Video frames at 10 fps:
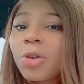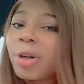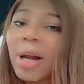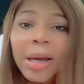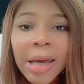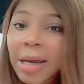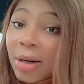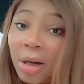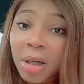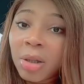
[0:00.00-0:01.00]
They're not
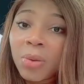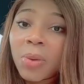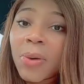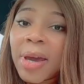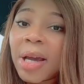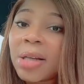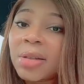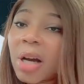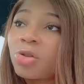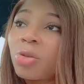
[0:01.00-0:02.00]
hating on you, okay? Because
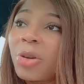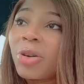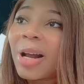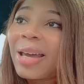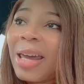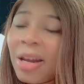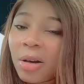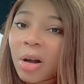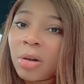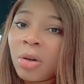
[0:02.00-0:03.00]
God showed me they're not
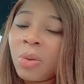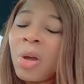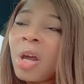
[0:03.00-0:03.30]
hating on you.